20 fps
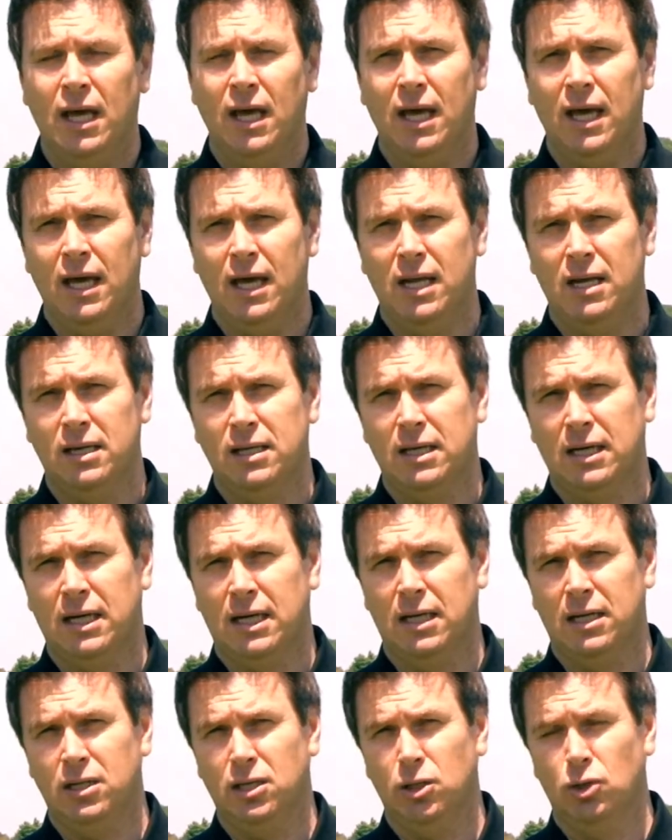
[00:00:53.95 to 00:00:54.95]
and
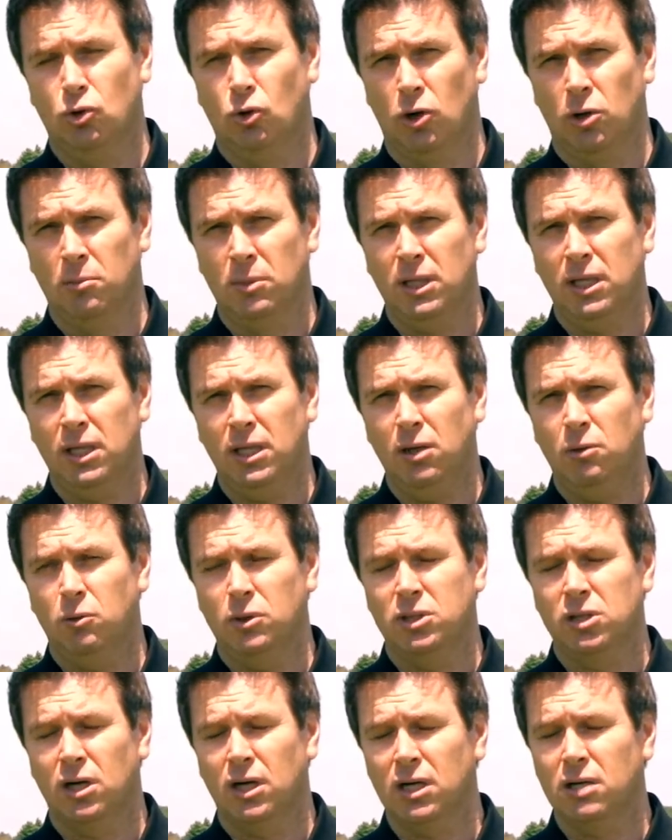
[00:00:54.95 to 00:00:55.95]
normally
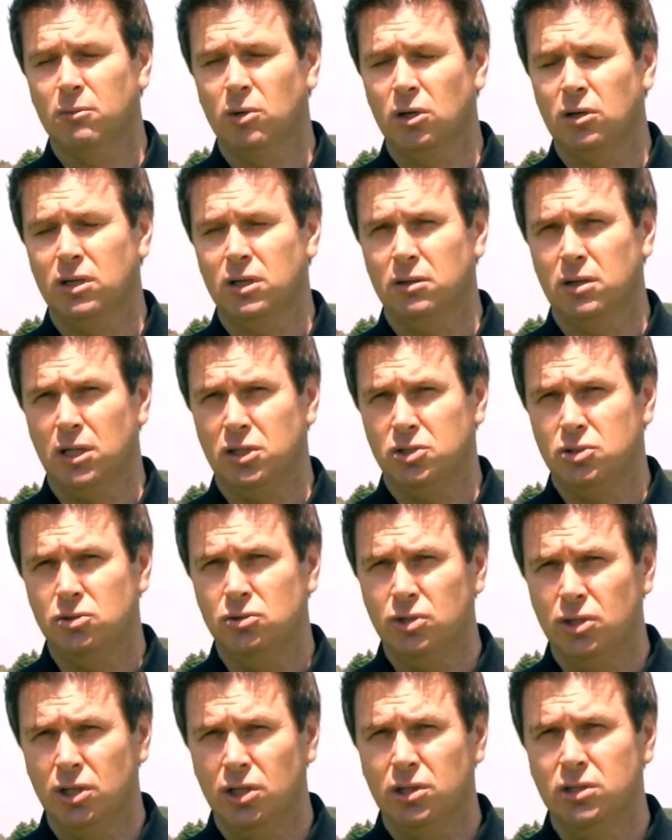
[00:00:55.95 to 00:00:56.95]
we talk about
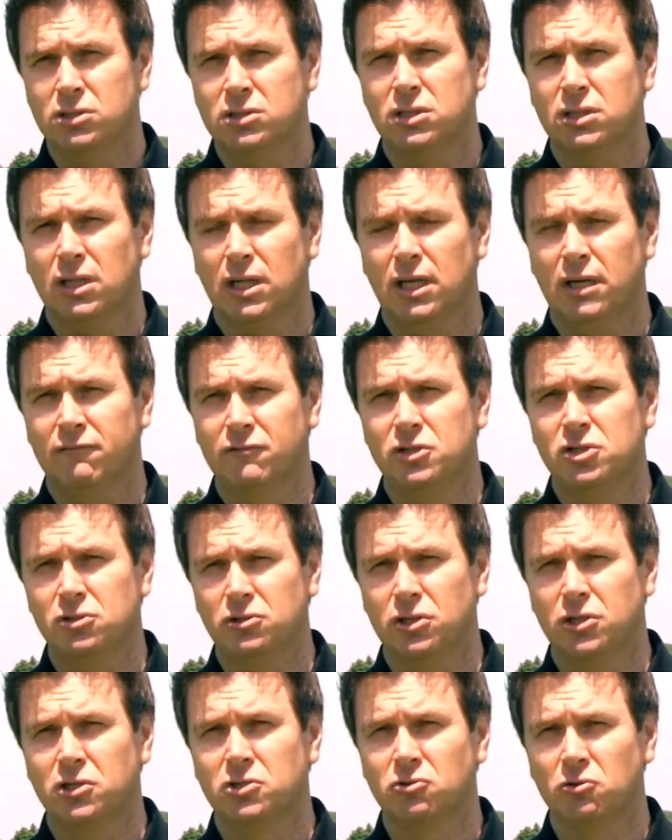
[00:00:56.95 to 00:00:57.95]
2 years, every
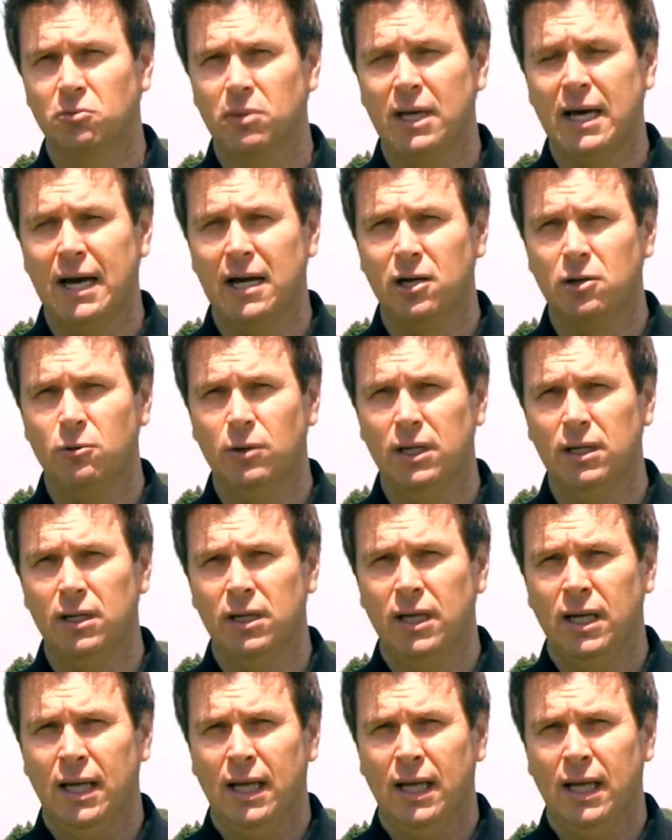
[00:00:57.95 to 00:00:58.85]
2 years would be adequate.